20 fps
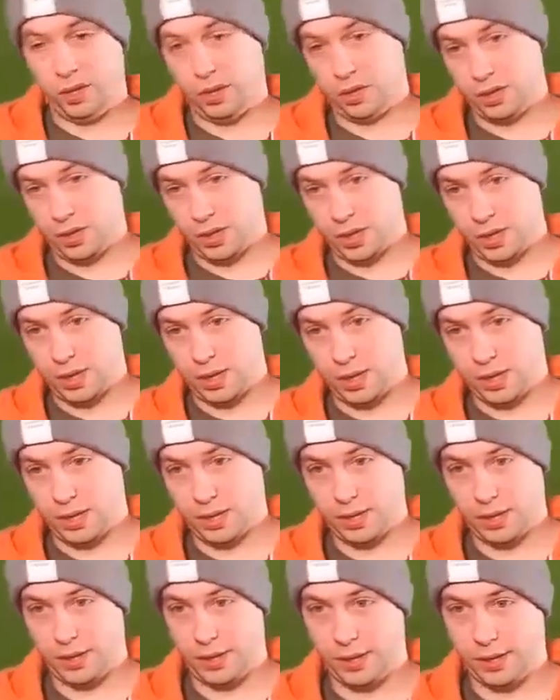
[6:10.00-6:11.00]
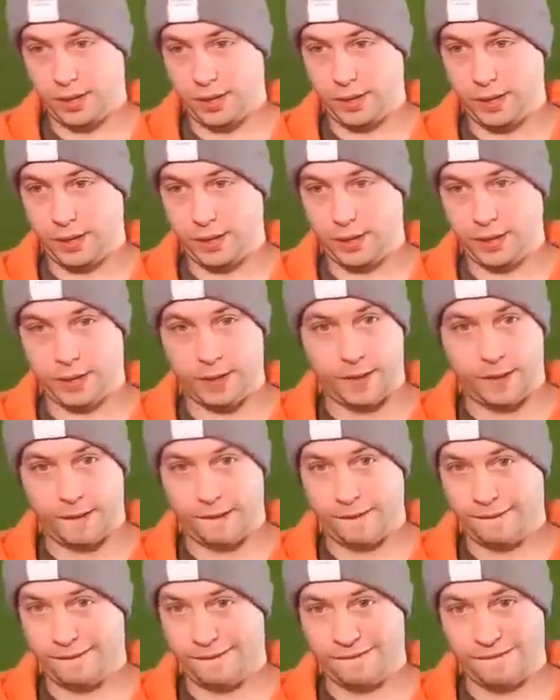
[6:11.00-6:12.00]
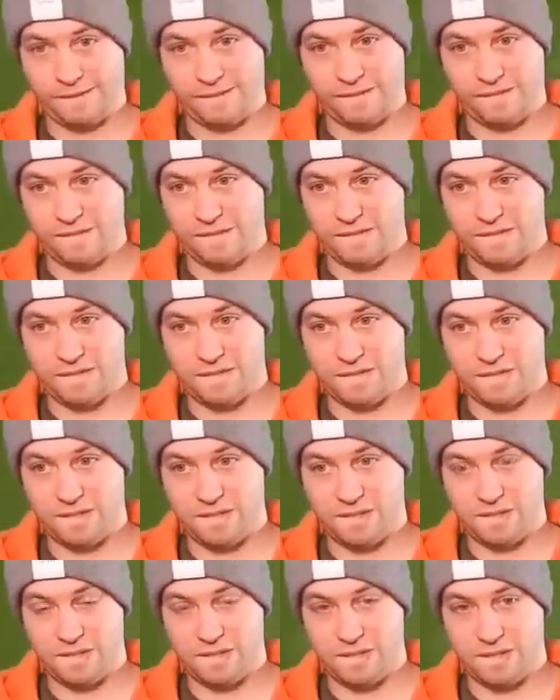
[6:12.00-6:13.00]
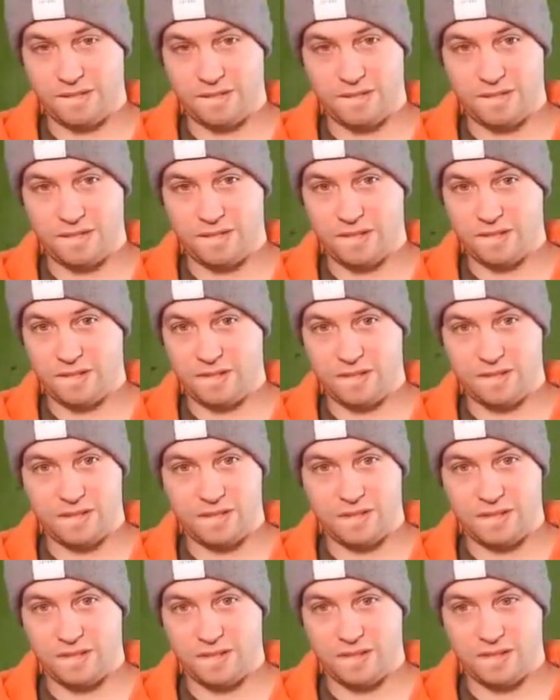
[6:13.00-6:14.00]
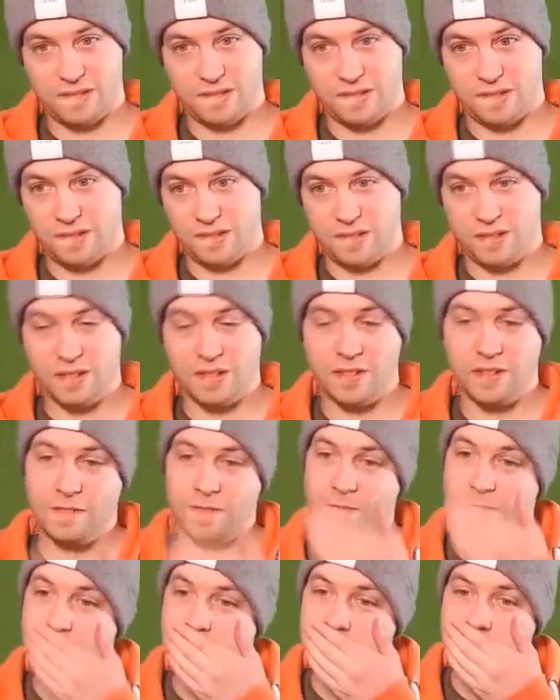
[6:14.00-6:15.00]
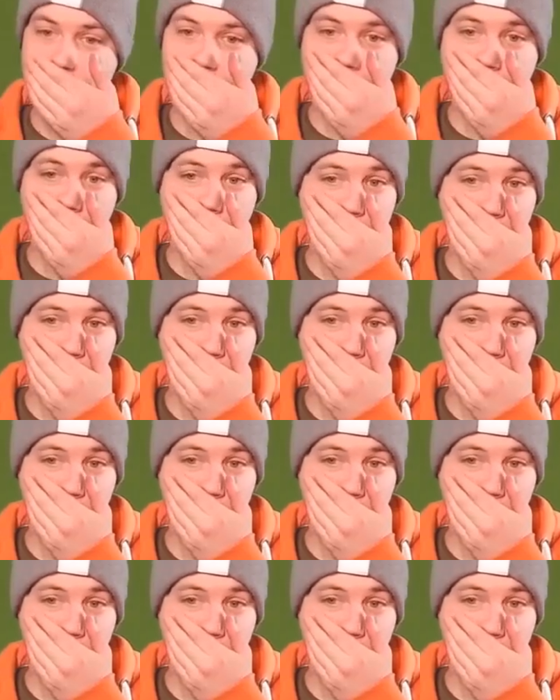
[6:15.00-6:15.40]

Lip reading: [no speech]